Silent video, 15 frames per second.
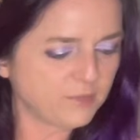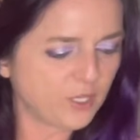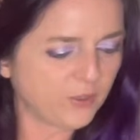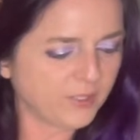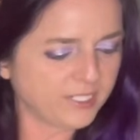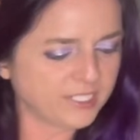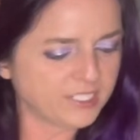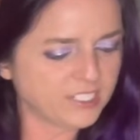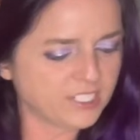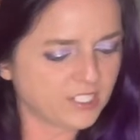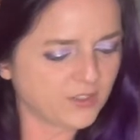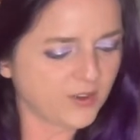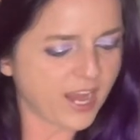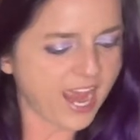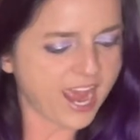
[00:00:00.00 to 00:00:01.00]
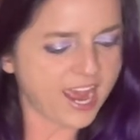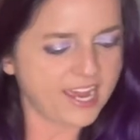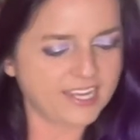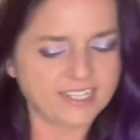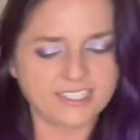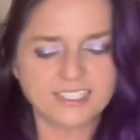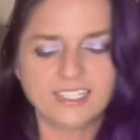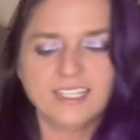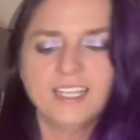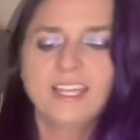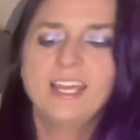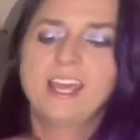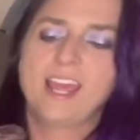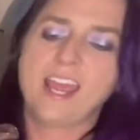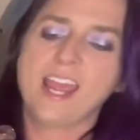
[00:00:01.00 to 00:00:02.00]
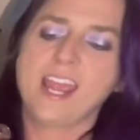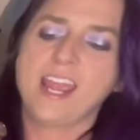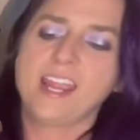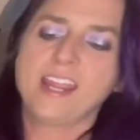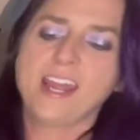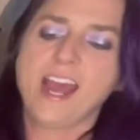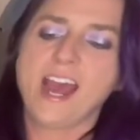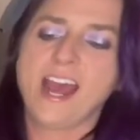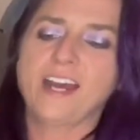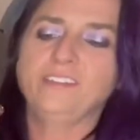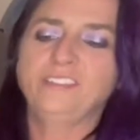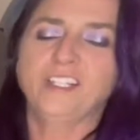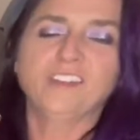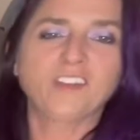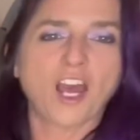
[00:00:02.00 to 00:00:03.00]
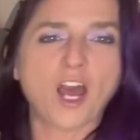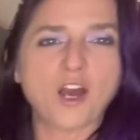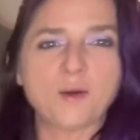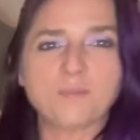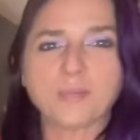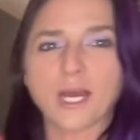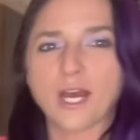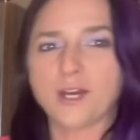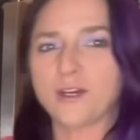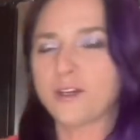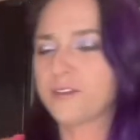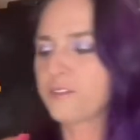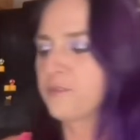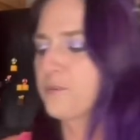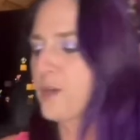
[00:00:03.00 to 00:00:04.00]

going to add a 1/2 cup of